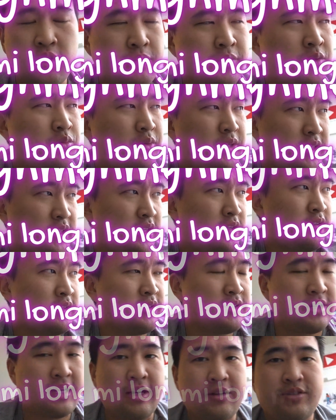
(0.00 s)
open the window and
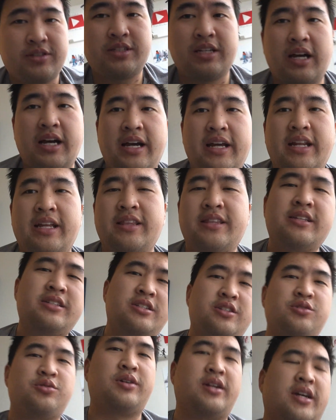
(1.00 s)
look outside, and this
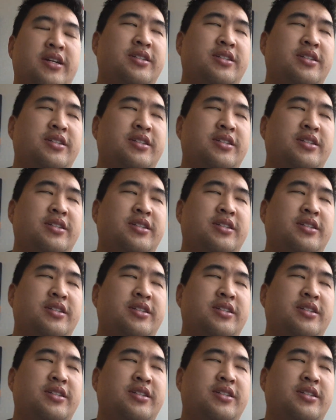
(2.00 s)
is what I